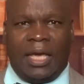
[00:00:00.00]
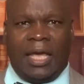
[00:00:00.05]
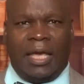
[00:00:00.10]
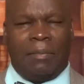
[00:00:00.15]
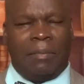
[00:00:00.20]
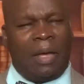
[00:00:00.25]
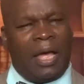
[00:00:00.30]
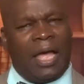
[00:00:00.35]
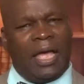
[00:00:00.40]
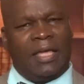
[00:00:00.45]

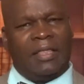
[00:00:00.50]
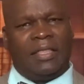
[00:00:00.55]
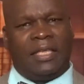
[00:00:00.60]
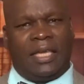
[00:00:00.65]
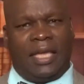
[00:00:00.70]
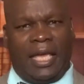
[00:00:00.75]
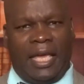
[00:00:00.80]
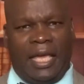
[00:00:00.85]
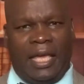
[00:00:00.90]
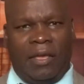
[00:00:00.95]
Am I
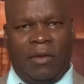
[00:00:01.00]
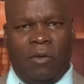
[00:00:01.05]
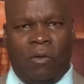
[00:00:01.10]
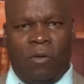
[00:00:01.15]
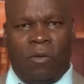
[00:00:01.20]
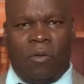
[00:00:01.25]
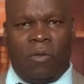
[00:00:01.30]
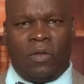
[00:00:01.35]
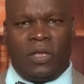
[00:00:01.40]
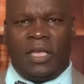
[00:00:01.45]
the a
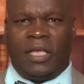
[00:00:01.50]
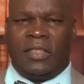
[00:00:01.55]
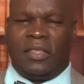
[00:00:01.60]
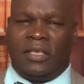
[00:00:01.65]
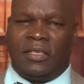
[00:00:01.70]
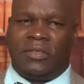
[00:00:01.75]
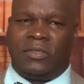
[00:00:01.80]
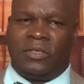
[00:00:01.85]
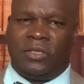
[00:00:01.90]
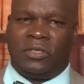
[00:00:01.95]
hole in
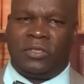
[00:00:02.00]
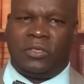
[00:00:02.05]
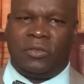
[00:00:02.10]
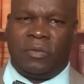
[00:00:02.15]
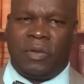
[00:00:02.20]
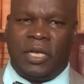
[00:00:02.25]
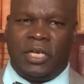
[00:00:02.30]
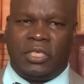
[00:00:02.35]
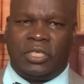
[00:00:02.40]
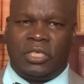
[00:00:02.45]
this
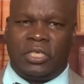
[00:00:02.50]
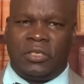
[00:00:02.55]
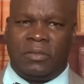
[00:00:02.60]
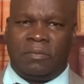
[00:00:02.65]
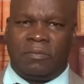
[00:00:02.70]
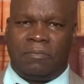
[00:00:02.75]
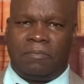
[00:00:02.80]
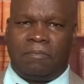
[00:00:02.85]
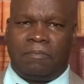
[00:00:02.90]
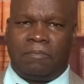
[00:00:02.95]

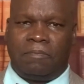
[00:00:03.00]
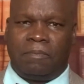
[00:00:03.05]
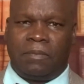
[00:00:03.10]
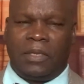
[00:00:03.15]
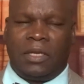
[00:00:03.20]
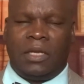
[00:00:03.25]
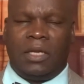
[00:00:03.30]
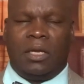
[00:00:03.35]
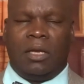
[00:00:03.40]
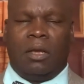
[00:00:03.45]
situation?
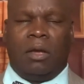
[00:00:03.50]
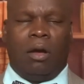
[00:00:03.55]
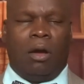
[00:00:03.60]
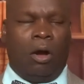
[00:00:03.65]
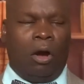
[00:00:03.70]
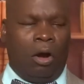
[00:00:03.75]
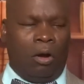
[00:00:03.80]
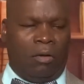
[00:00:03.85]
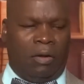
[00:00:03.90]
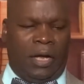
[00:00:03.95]

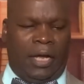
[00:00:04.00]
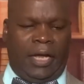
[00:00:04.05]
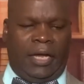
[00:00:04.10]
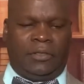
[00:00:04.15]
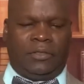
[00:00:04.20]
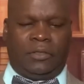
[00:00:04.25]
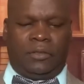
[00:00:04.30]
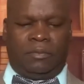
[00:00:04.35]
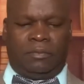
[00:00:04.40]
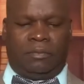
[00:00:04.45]
All
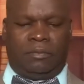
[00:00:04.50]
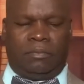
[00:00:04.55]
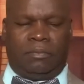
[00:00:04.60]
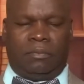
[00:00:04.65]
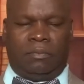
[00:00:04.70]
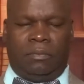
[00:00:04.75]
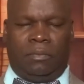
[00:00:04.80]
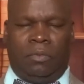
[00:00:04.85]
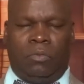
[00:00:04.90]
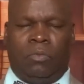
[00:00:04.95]
right.
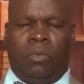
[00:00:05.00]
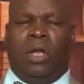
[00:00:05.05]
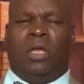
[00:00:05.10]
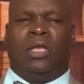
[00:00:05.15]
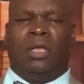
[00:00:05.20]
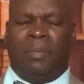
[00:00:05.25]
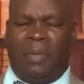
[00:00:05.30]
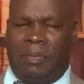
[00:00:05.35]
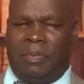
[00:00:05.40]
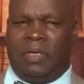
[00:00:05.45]

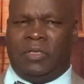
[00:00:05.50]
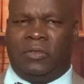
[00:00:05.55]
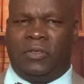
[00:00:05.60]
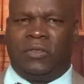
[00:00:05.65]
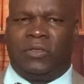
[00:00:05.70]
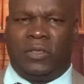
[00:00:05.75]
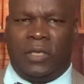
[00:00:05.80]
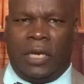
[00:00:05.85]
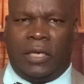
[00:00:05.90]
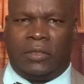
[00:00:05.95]
Well, let me be
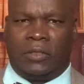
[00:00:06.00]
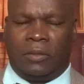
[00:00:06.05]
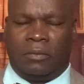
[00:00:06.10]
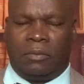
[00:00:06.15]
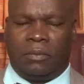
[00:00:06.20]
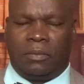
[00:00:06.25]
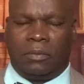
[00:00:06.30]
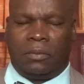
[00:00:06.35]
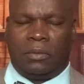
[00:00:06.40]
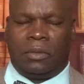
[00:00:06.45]
succinct.
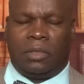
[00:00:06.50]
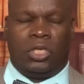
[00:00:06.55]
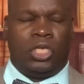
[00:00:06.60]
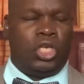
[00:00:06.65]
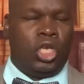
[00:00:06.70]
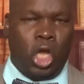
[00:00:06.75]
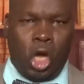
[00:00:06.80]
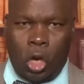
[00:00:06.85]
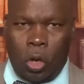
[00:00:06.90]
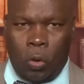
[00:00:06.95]

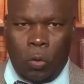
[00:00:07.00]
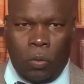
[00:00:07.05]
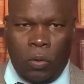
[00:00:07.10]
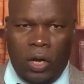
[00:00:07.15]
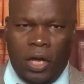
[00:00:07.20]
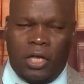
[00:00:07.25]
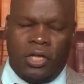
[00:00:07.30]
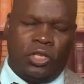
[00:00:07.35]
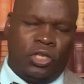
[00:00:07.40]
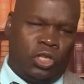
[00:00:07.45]
No,
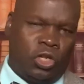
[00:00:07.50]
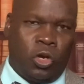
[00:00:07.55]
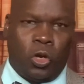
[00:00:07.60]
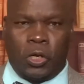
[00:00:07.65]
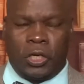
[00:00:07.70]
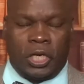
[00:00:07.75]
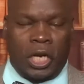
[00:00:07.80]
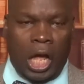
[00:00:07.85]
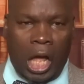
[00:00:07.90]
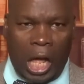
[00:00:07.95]

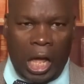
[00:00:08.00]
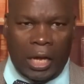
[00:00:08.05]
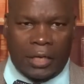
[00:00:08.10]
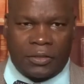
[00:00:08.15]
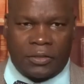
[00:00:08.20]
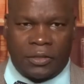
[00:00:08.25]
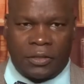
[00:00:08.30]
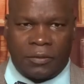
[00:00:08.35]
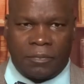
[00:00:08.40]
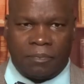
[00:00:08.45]
you're
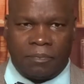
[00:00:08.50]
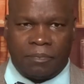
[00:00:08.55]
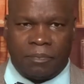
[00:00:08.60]
not.